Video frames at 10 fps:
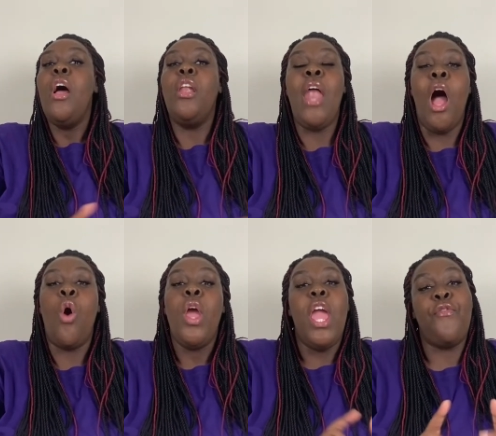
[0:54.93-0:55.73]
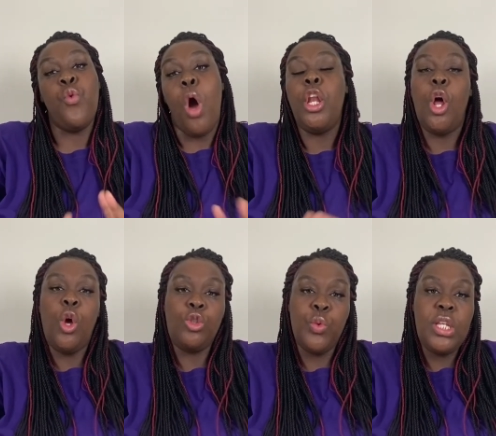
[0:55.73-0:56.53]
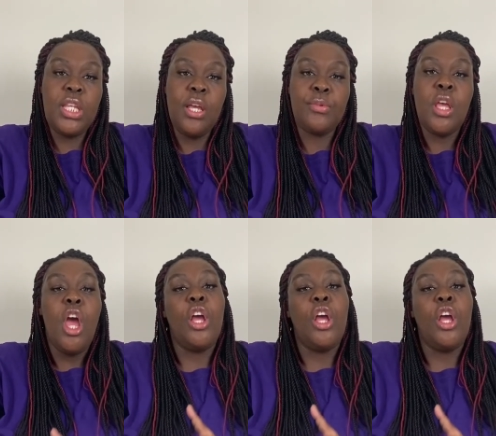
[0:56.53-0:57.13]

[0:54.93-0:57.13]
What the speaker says: Now, if you want to know those three tips,